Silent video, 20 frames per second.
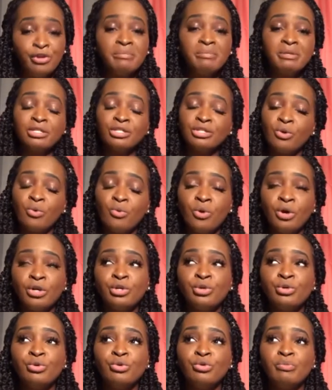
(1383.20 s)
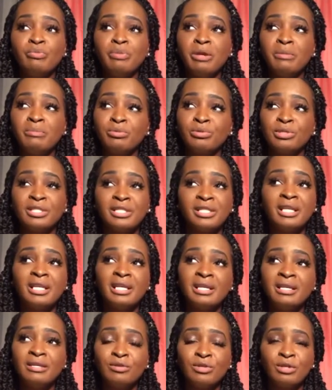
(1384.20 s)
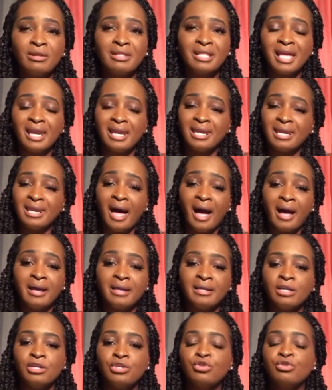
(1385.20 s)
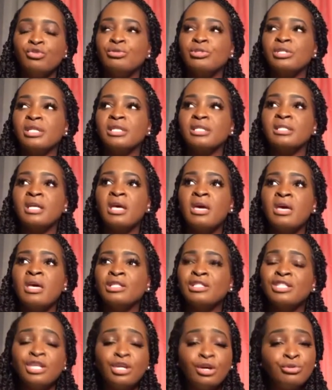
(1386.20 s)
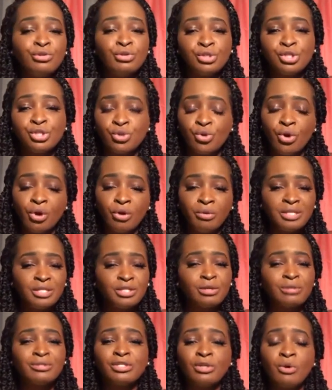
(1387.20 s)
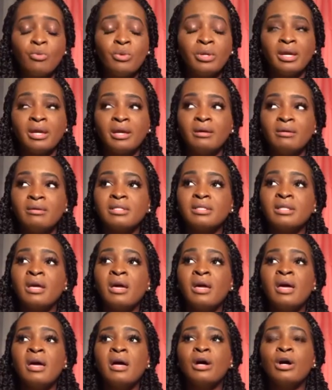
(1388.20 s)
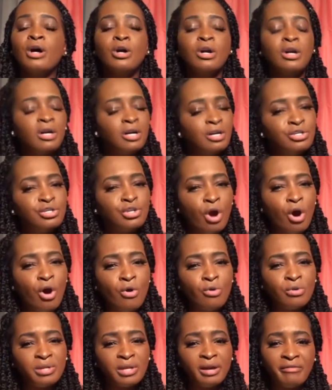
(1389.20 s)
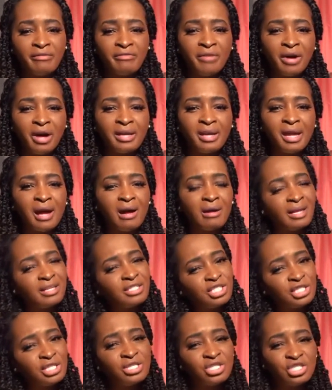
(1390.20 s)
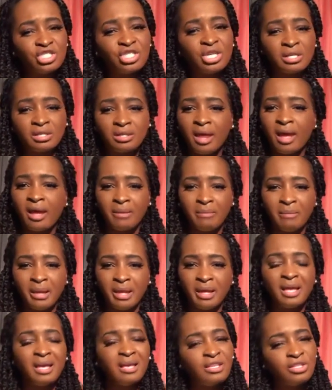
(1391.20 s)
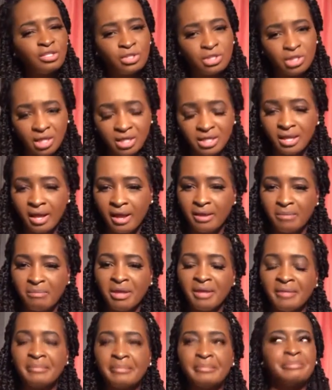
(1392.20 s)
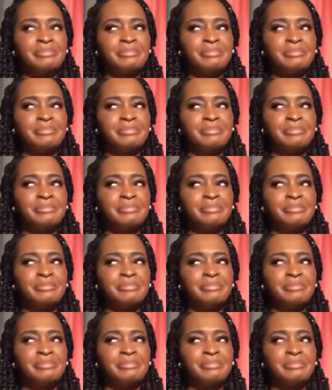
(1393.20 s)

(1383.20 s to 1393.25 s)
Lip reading: be someone who people see, you know, that light, and you just tell your story so someone else could know. They'll find out, like, she's just like me, he's just like me.